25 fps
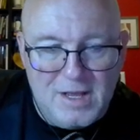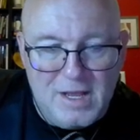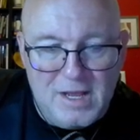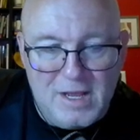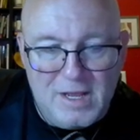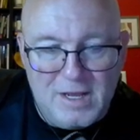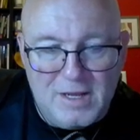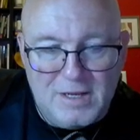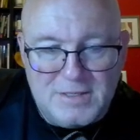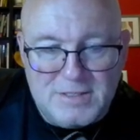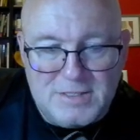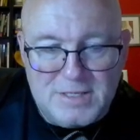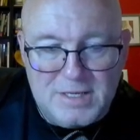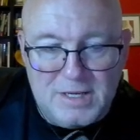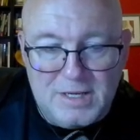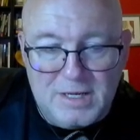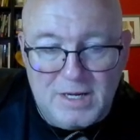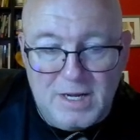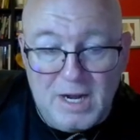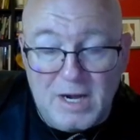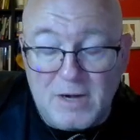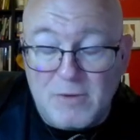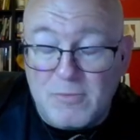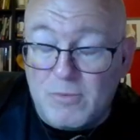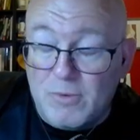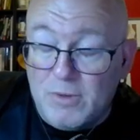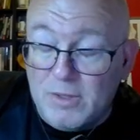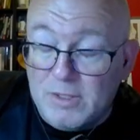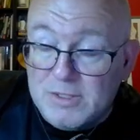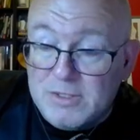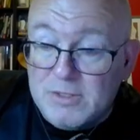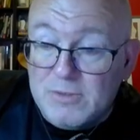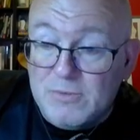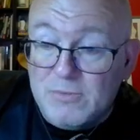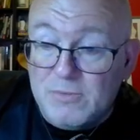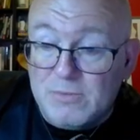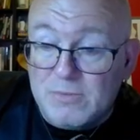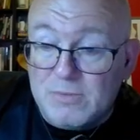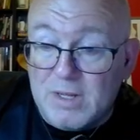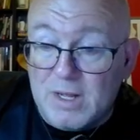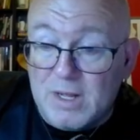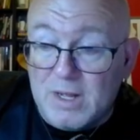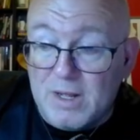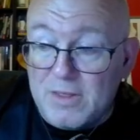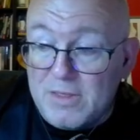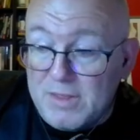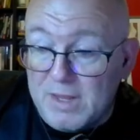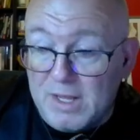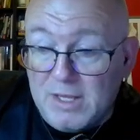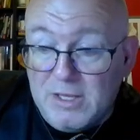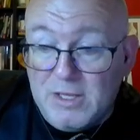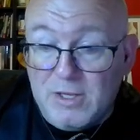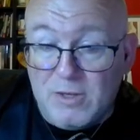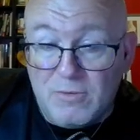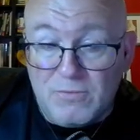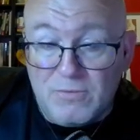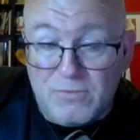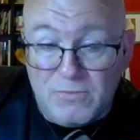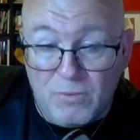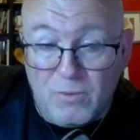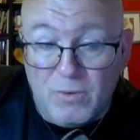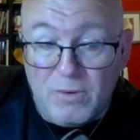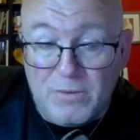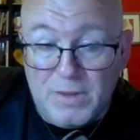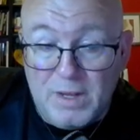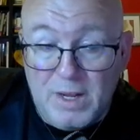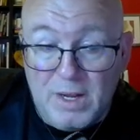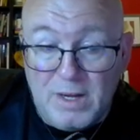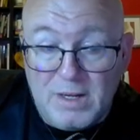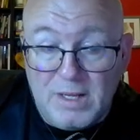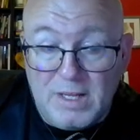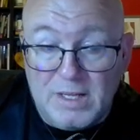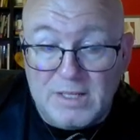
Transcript: And I really do thank you for that.